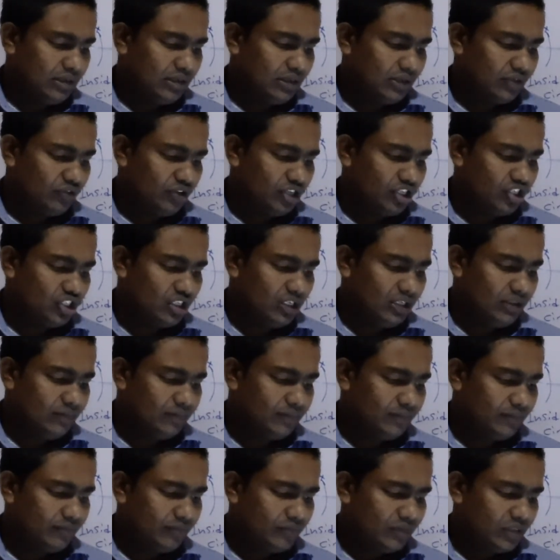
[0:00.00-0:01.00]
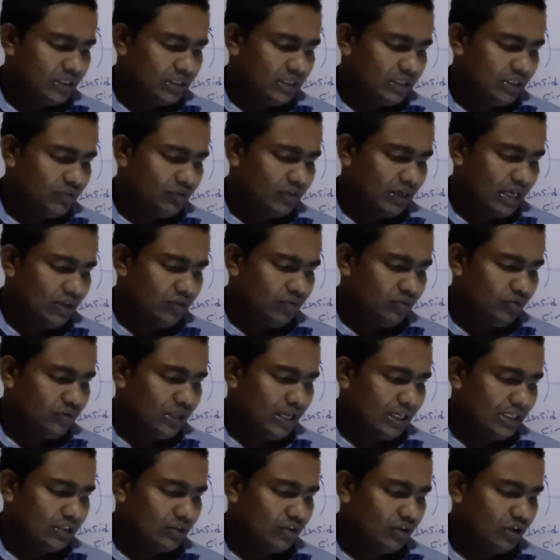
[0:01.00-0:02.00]
question. You can do
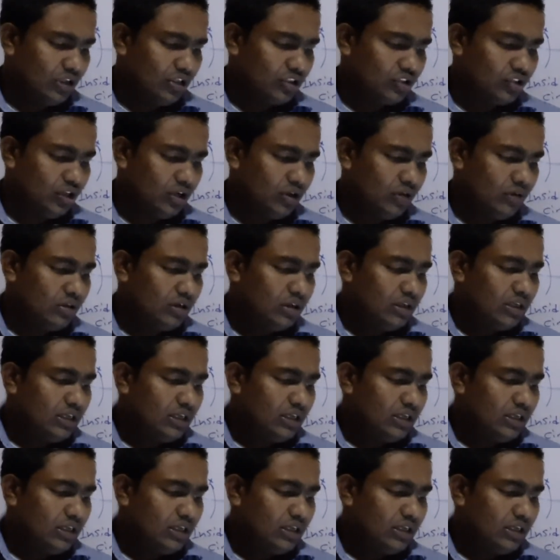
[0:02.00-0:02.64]
that also.